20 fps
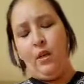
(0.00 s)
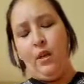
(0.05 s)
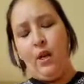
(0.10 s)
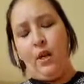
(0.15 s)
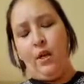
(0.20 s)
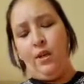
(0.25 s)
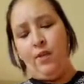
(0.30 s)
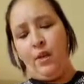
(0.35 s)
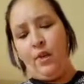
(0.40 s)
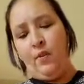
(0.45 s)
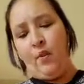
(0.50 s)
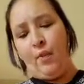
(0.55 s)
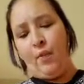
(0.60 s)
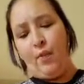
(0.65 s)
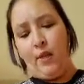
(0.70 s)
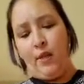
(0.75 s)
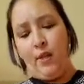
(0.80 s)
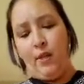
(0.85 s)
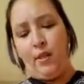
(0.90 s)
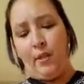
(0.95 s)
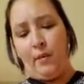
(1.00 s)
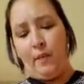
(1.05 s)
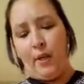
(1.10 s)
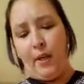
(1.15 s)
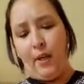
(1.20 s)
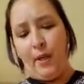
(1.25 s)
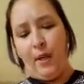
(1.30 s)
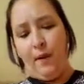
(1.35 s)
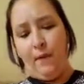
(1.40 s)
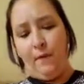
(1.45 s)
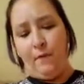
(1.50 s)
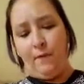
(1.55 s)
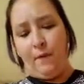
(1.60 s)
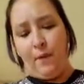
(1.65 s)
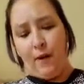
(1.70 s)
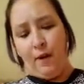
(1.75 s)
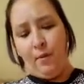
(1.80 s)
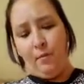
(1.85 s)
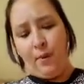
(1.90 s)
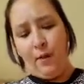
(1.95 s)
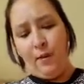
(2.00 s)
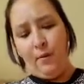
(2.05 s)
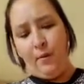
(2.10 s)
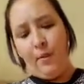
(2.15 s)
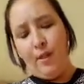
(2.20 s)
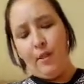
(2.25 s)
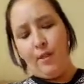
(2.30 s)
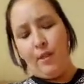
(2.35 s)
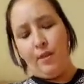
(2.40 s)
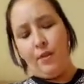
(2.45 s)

I usually have a whisk, but I can't find my whisk.